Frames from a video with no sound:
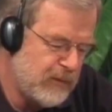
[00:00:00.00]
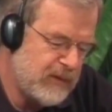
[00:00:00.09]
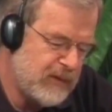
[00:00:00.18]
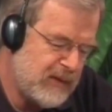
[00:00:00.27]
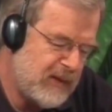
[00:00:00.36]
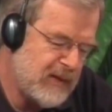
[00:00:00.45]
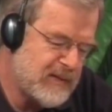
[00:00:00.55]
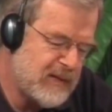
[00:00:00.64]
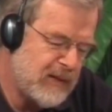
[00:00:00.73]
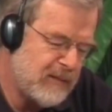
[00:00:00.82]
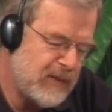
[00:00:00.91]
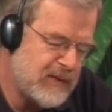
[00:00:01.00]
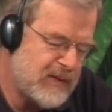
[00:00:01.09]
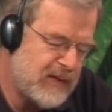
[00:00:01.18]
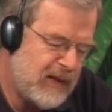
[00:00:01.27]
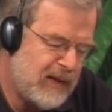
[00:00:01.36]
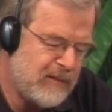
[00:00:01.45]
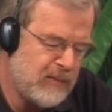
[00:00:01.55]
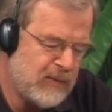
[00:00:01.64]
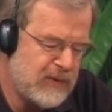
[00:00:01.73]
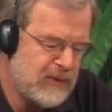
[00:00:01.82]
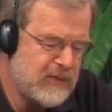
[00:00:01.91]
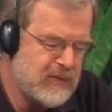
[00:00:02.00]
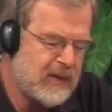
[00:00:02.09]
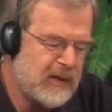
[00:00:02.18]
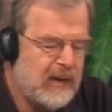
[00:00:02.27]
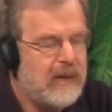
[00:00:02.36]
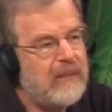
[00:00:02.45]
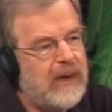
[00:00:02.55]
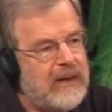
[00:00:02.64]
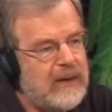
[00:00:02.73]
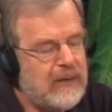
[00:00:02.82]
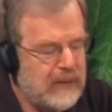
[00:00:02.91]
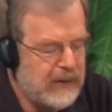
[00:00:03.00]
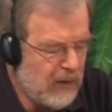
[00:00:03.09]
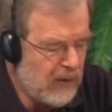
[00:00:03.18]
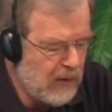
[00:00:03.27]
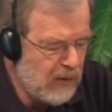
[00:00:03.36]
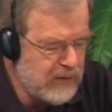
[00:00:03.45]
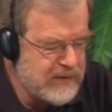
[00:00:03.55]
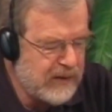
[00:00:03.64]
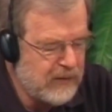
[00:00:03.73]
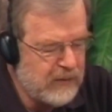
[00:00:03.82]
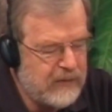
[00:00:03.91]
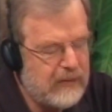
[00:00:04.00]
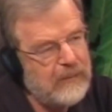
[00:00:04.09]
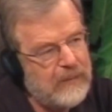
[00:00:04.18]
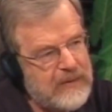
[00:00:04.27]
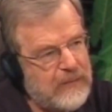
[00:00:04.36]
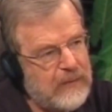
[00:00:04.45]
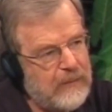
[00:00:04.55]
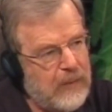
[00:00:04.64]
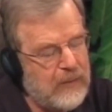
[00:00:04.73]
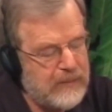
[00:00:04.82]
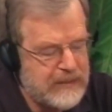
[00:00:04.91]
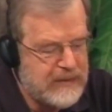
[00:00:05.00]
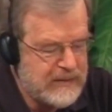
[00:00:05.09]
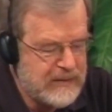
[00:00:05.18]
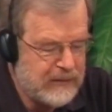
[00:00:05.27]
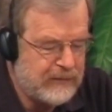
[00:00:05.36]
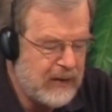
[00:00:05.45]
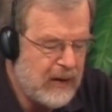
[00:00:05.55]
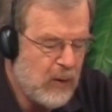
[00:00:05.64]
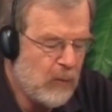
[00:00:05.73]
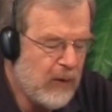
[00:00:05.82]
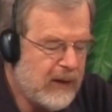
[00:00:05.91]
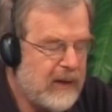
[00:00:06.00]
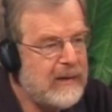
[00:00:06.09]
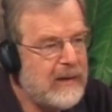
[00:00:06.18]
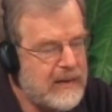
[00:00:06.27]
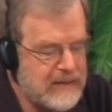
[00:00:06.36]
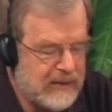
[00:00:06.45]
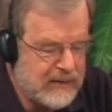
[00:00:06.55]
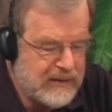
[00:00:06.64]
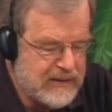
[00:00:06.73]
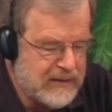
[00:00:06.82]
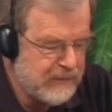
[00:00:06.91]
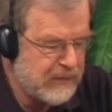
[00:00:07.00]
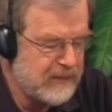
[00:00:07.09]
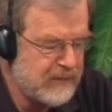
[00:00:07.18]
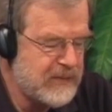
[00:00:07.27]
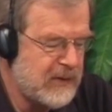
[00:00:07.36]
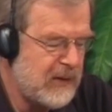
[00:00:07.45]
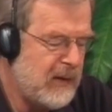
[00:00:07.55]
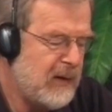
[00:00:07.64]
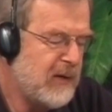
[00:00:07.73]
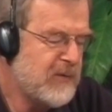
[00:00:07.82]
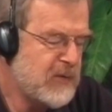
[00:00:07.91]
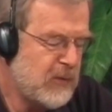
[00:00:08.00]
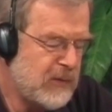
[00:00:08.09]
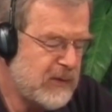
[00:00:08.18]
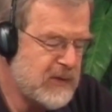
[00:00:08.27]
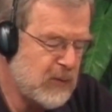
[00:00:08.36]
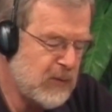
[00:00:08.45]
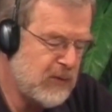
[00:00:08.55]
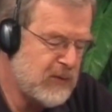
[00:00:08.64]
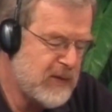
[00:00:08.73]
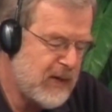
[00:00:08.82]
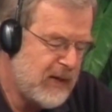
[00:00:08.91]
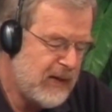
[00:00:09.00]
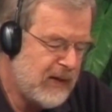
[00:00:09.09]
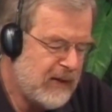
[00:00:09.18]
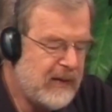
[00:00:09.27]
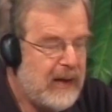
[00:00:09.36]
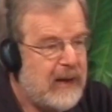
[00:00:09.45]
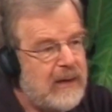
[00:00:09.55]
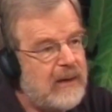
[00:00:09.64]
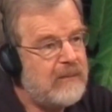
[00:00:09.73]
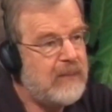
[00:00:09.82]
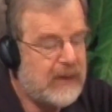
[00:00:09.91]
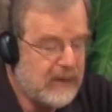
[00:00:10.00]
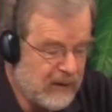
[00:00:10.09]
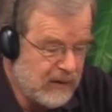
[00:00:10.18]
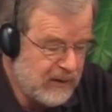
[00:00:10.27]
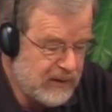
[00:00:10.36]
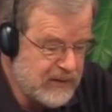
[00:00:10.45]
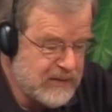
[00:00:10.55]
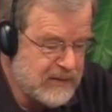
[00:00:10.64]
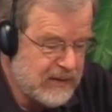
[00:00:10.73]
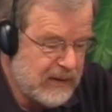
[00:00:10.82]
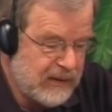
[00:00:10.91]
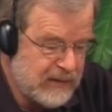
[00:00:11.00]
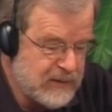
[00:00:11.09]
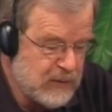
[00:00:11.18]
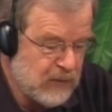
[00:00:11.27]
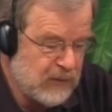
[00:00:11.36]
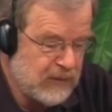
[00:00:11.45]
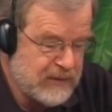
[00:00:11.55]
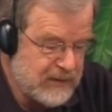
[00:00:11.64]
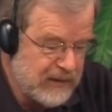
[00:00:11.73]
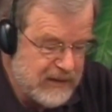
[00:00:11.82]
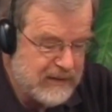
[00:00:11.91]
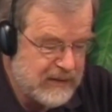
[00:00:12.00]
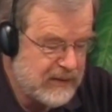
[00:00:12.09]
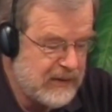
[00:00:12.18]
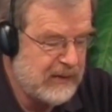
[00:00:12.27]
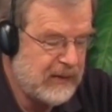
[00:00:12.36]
with the DSM, it's the handbook used by nearly all psychotherapists for the purposes of recognizing the symptoms of certain disorders, and then because a disorder is listed